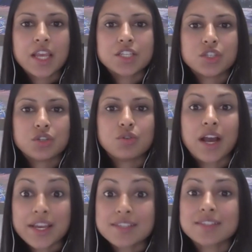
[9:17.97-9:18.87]
to
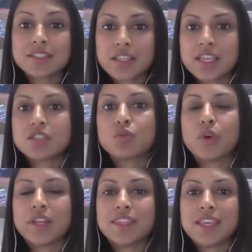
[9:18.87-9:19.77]
isolate
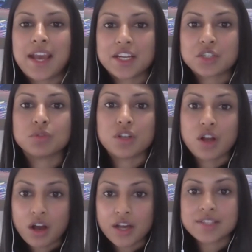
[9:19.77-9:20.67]
what the actual
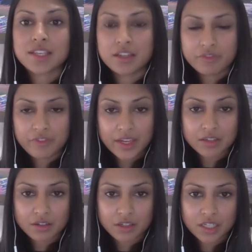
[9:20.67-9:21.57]
cause and
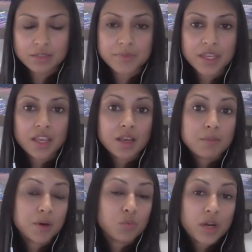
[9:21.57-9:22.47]
effect are.
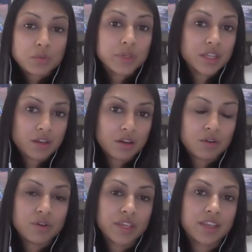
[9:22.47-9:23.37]
But what we
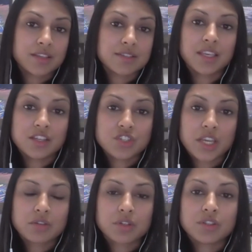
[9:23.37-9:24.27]
know is, in
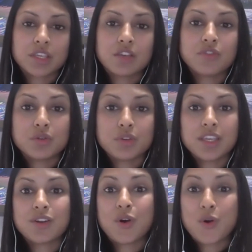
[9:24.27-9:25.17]
general, if you
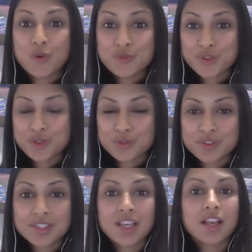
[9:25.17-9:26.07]
eat whole
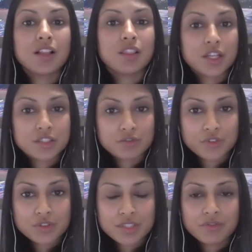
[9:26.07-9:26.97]
foods, lots of
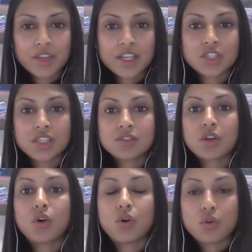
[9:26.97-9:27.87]
fruits and veggies,
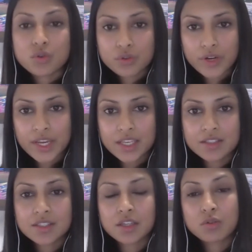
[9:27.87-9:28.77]
whole
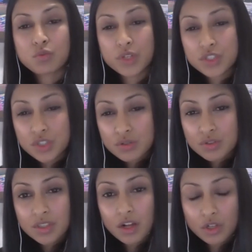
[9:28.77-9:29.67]
grains,
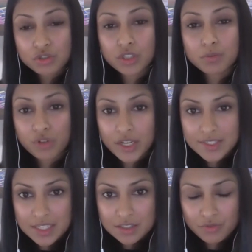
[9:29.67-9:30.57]
reduce ultra
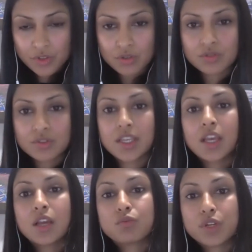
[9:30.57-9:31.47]
processed foods,
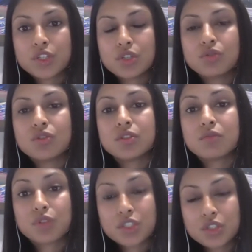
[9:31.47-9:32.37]
reduce,
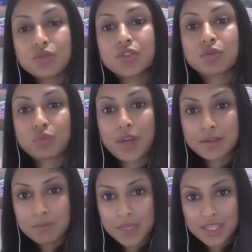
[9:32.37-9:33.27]
reduce
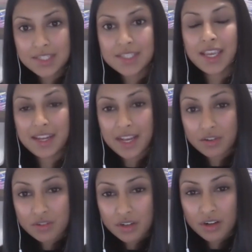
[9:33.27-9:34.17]
red meat and
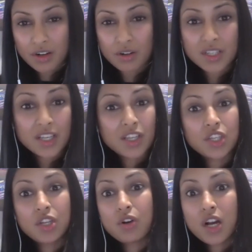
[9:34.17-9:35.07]
alcohol,
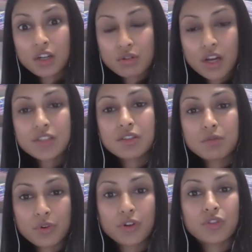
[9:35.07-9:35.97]
you know, across the
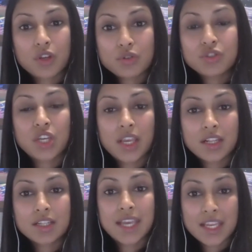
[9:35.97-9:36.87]
board, those
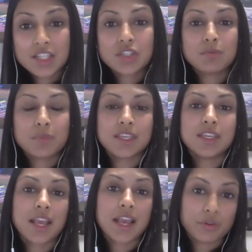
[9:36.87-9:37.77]
ch- tend to
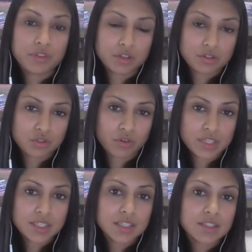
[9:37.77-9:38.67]
be healthier
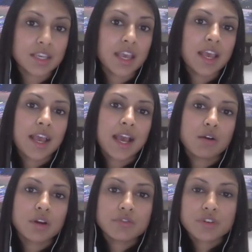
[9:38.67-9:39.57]
choices.
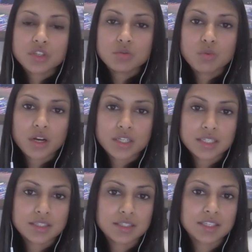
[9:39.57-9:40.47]
However, you want
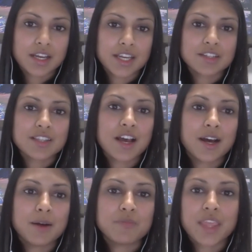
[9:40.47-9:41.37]
to decide
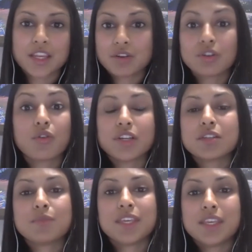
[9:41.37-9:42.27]
um, that you're going
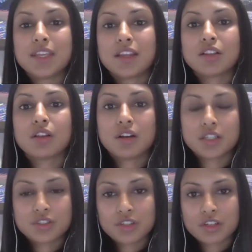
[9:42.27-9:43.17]
to be eating
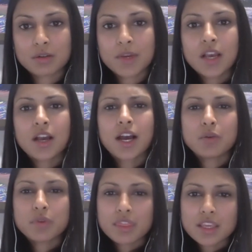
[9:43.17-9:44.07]
long term, I
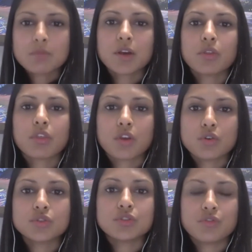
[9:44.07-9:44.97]
would think about
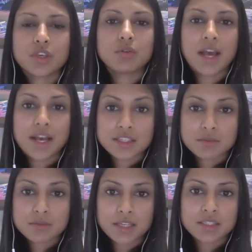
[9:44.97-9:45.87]
those few
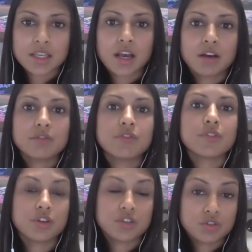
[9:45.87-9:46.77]
aspects of
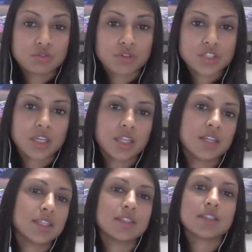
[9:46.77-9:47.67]
your
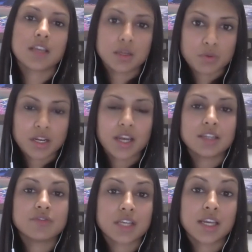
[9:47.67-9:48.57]
nutrition to decide what
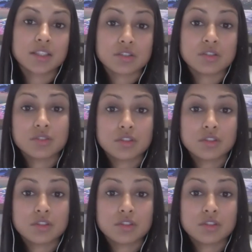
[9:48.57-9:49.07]
kind of diet suits you